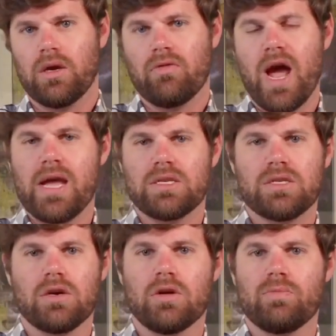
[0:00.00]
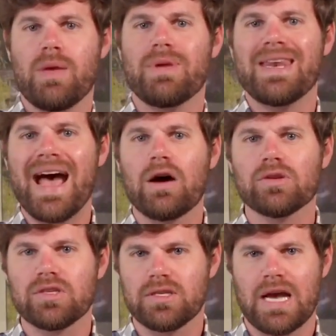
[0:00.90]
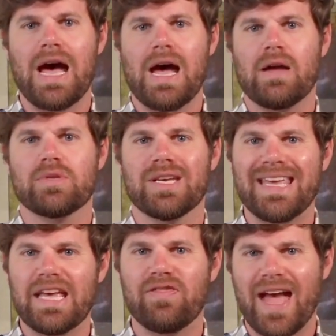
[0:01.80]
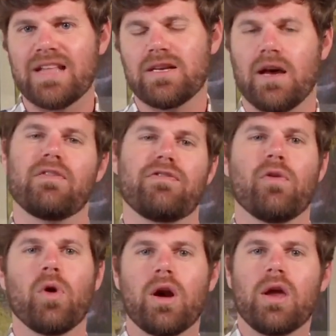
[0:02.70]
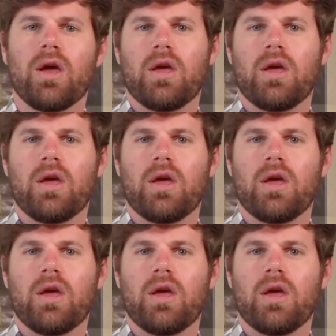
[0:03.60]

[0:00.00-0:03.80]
right? So maybe now's the time to get that done for